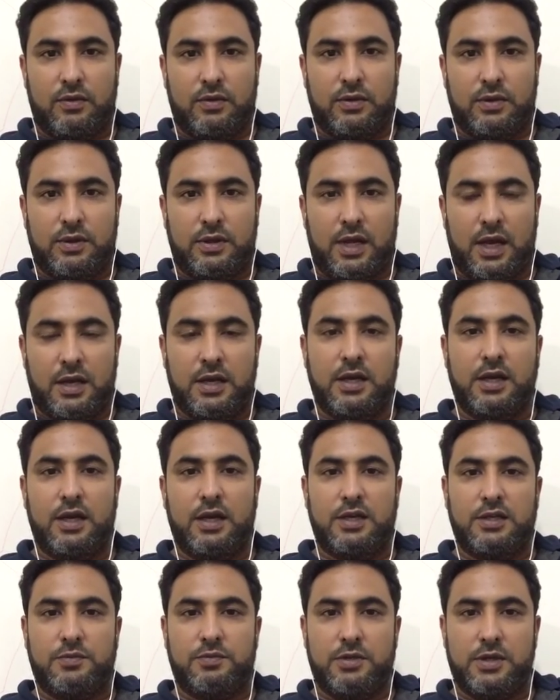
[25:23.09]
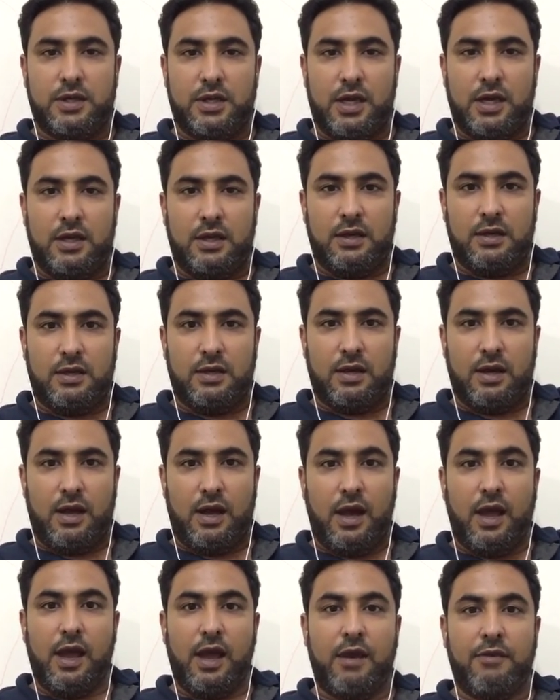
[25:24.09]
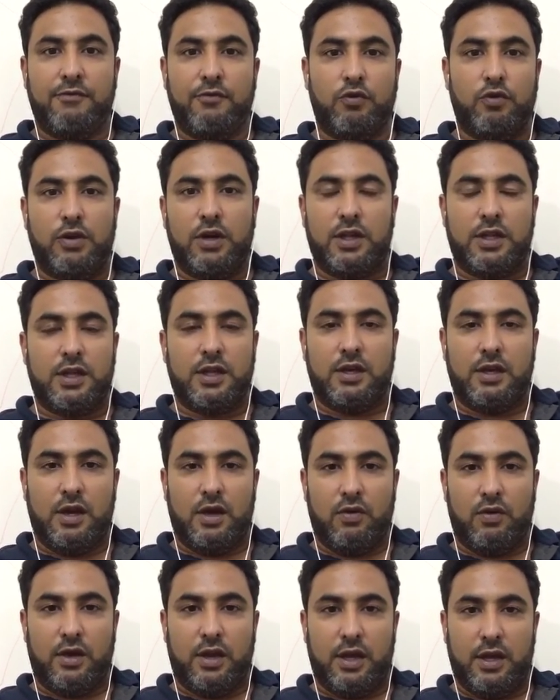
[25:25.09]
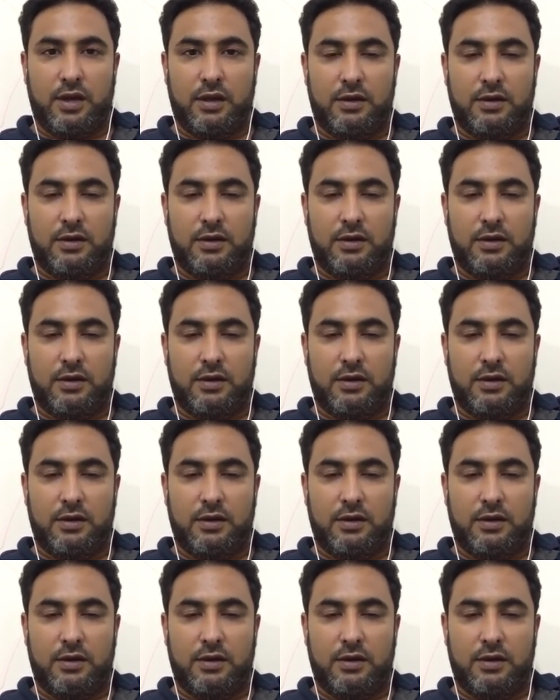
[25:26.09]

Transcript: Technically speaking, I have no nothing now again.